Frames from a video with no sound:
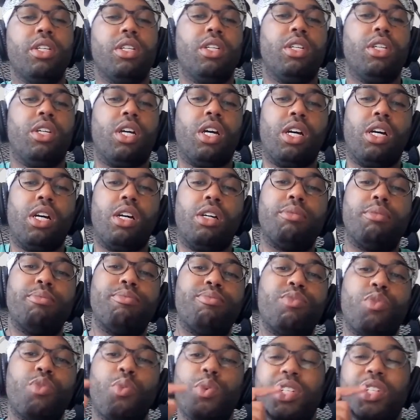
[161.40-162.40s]
um,
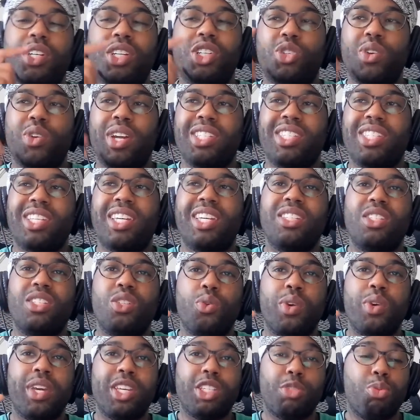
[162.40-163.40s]
which can translate into
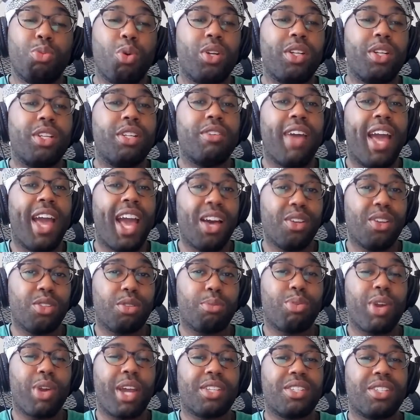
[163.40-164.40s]
exploitative housing
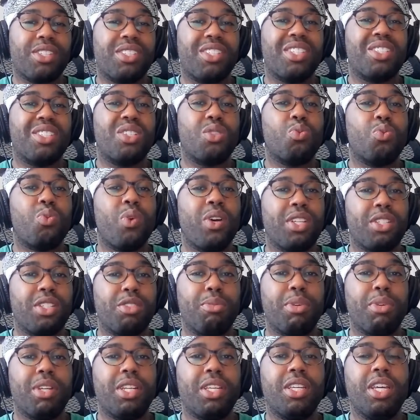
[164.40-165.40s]
practices as well as
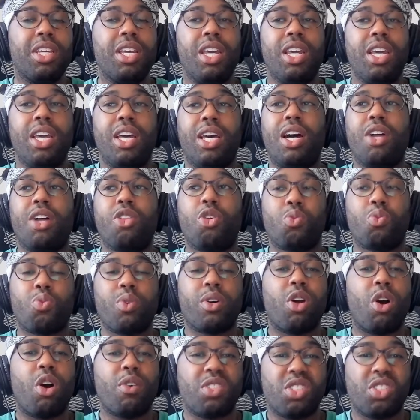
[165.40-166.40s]
many other
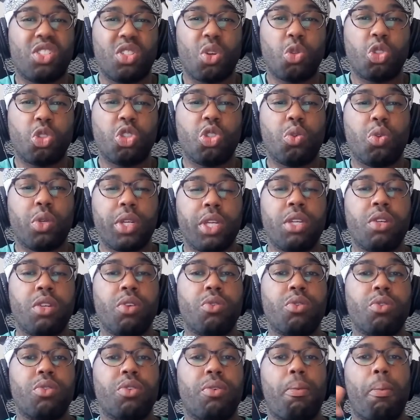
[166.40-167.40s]
runoff social
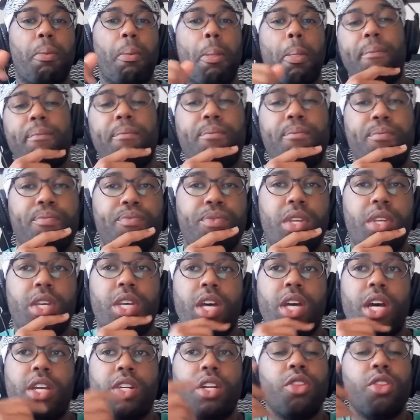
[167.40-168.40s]
ills.
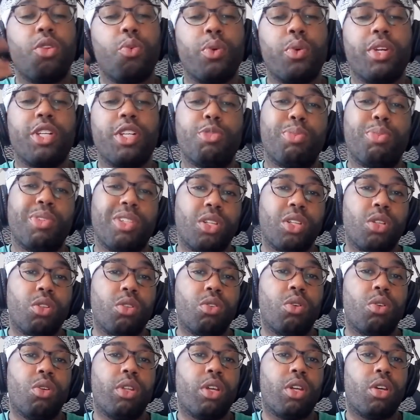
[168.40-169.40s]
Another one is
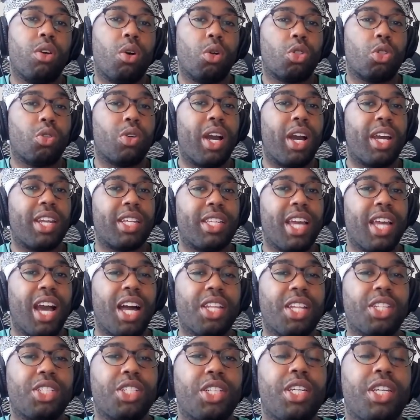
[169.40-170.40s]
political and cultural
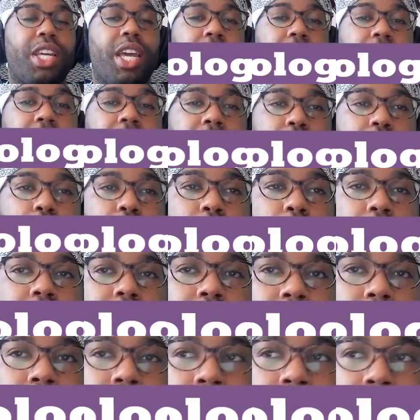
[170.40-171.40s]
ideology, as well
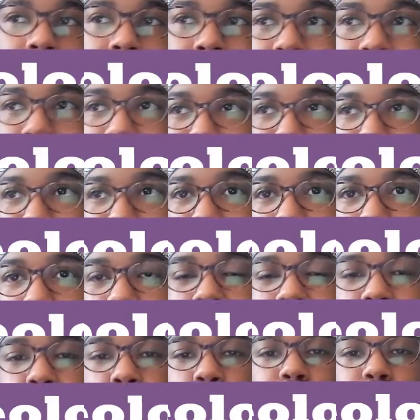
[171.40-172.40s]
as, you know,
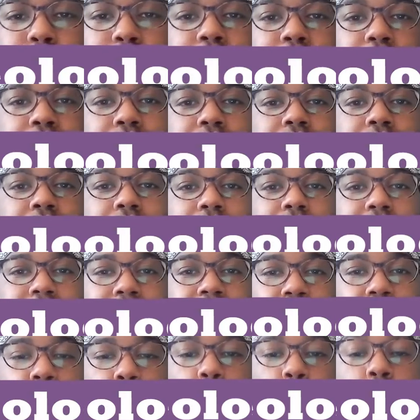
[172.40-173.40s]
actual perseverance,
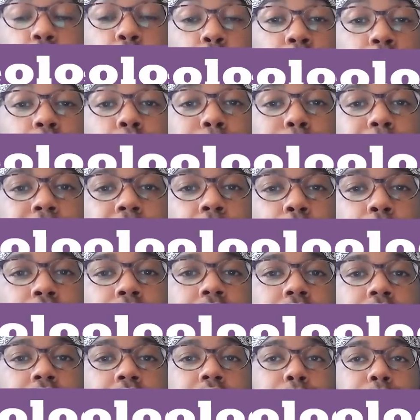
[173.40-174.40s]
actual willpower.
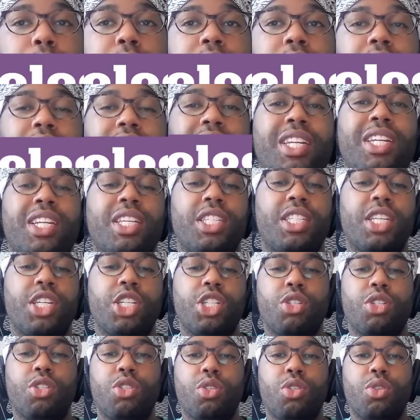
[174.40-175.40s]
Because in
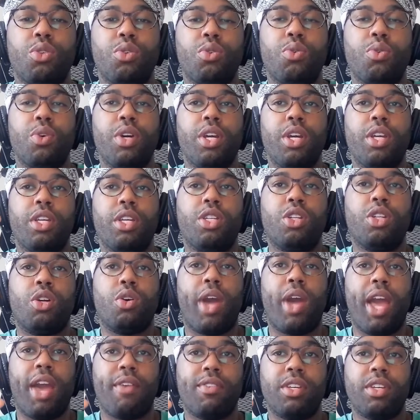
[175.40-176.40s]
addition to, you know,
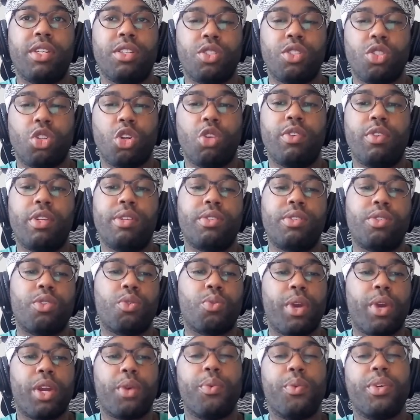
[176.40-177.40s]
having conservatives and the
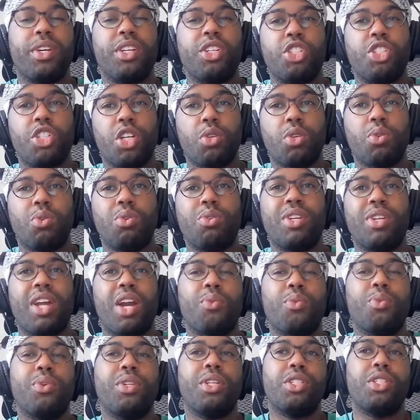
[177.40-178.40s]
right wing in general not
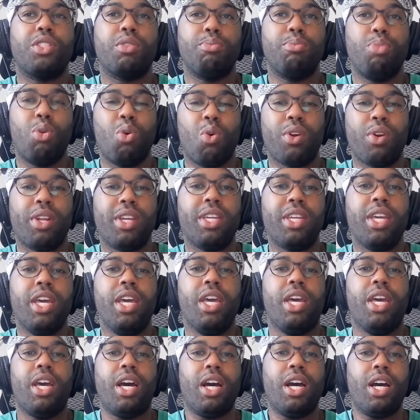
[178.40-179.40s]
really supporting,
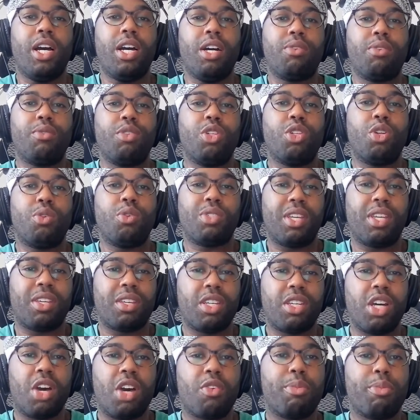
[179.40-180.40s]
uh, you know, saying
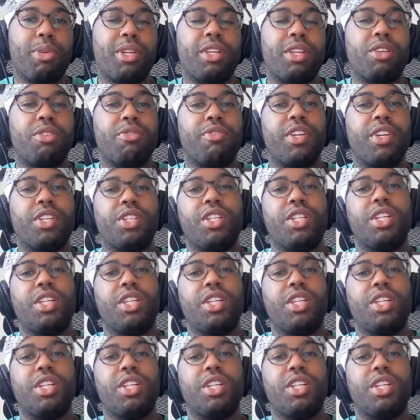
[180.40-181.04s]
government intervention in